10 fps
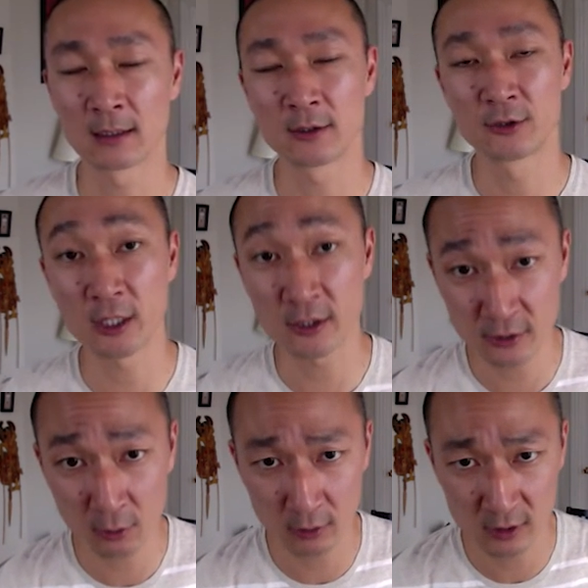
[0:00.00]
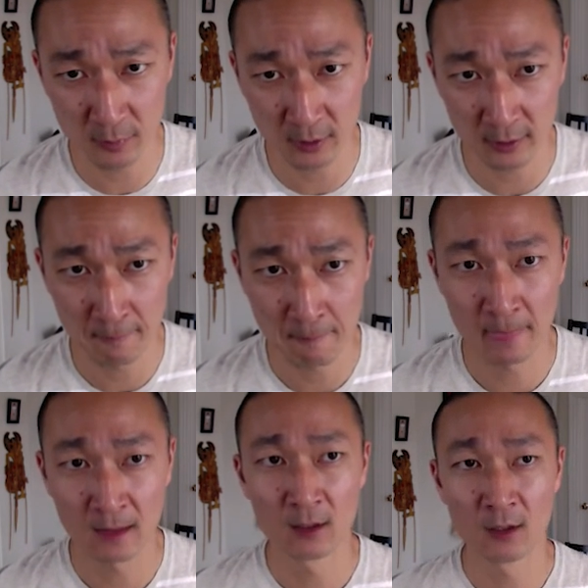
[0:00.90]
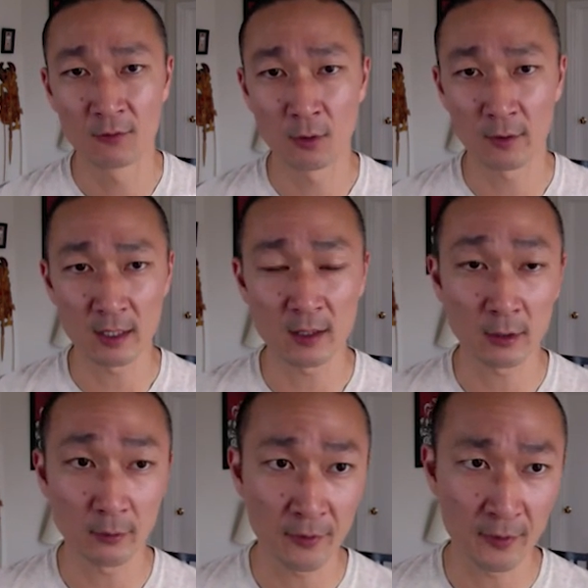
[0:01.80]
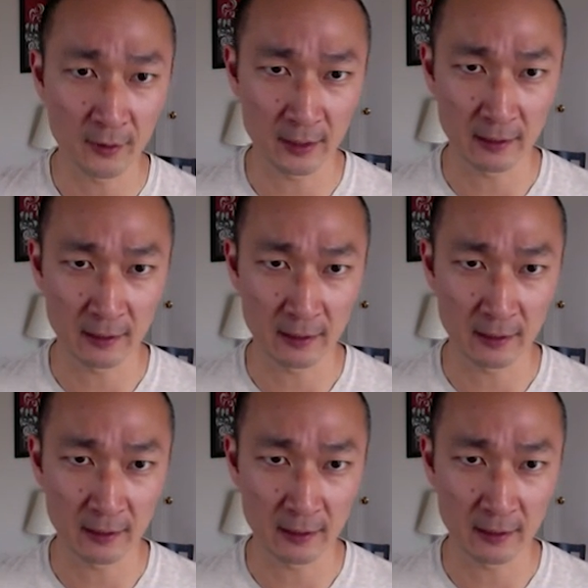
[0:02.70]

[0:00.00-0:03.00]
judges course book for the code 30.